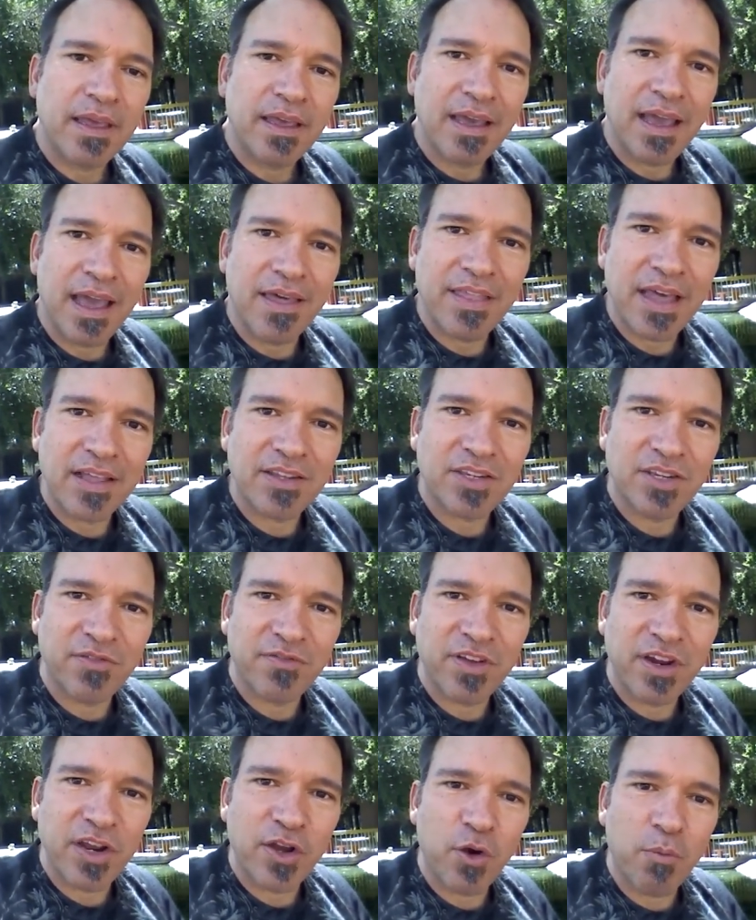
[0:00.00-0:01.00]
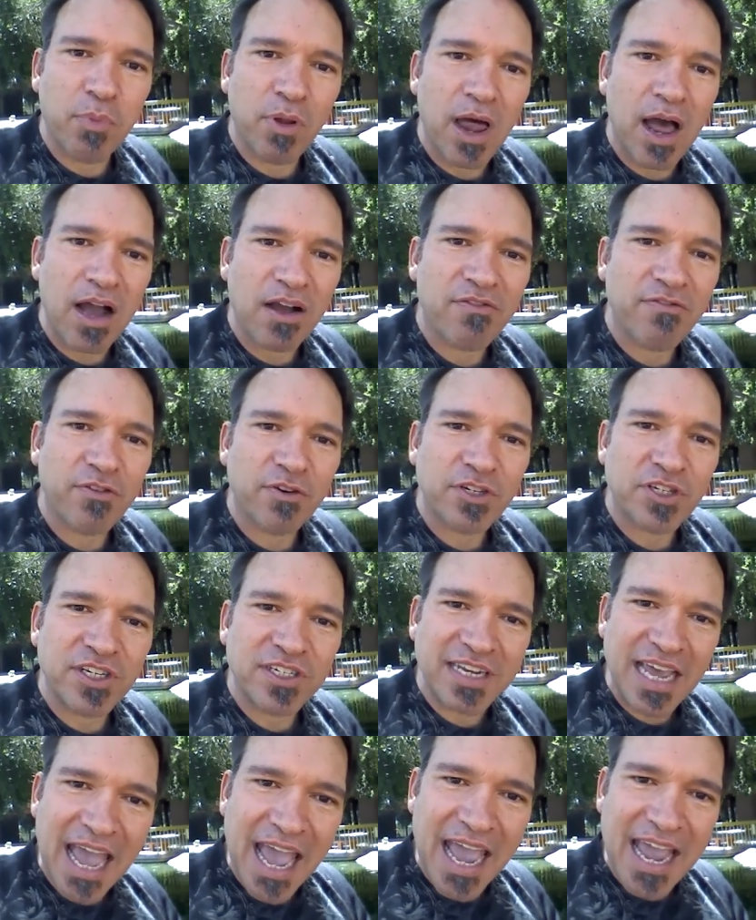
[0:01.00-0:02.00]
And that's the video blog for
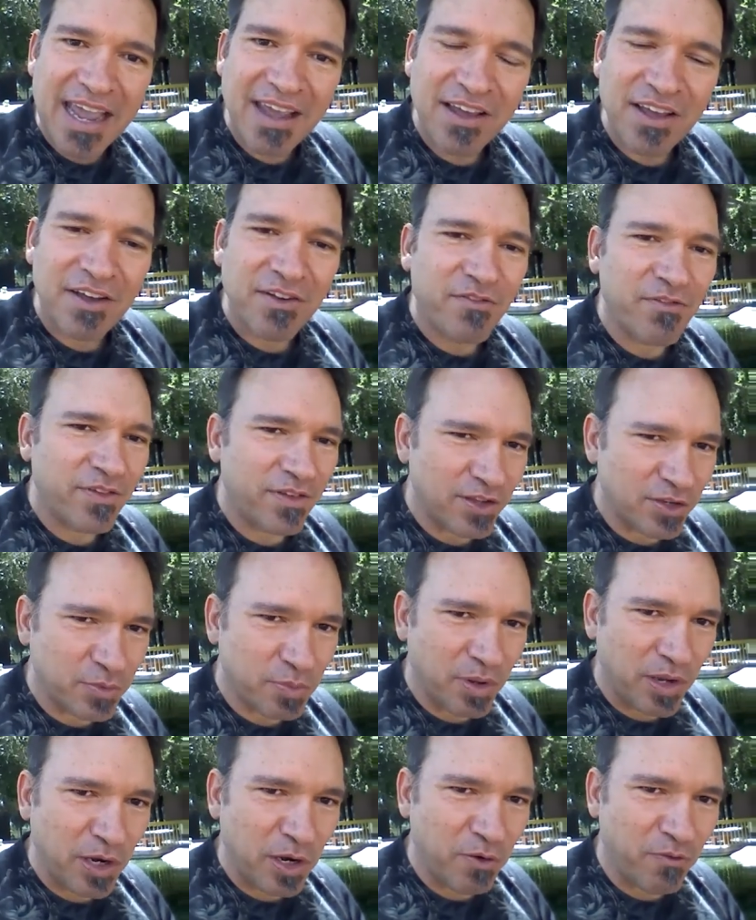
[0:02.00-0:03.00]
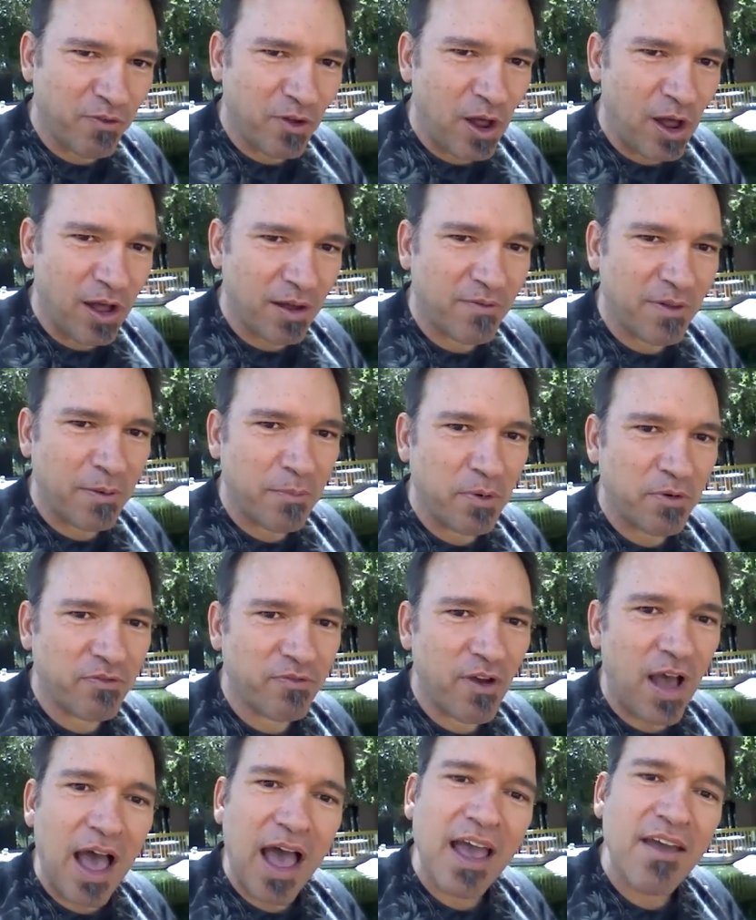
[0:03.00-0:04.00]
today. This is video vlog number
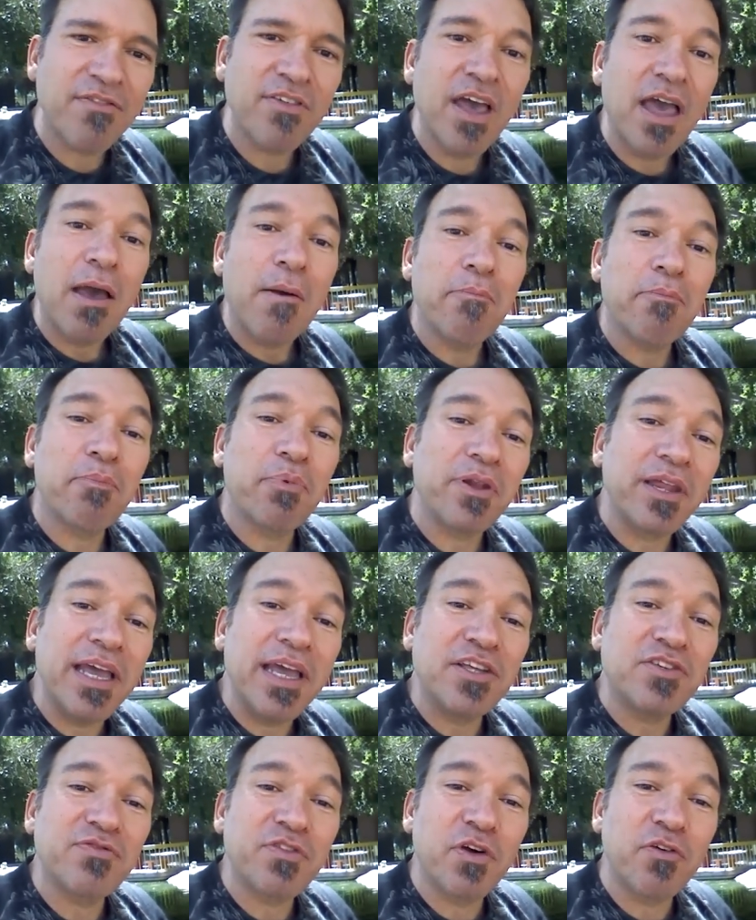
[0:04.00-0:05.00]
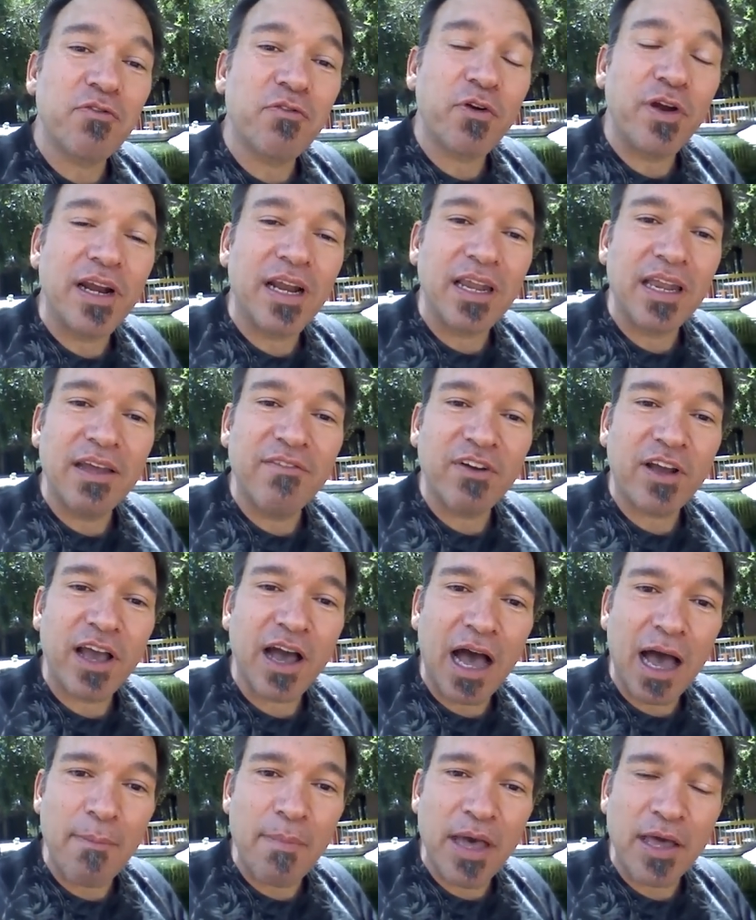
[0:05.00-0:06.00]
5. Please feel free to leave a
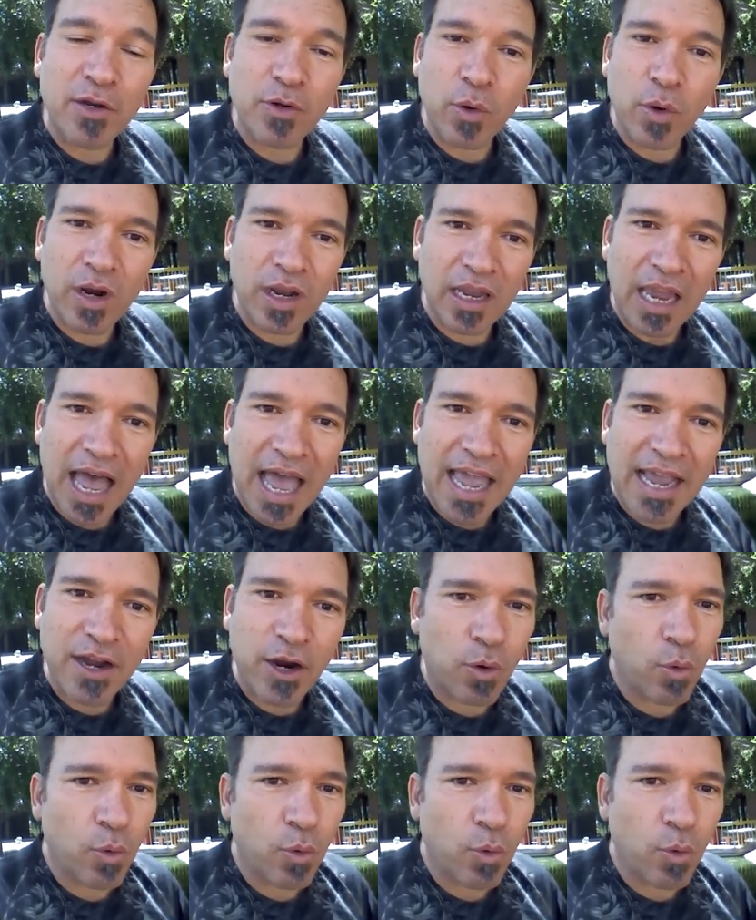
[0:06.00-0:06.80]
comment or a like or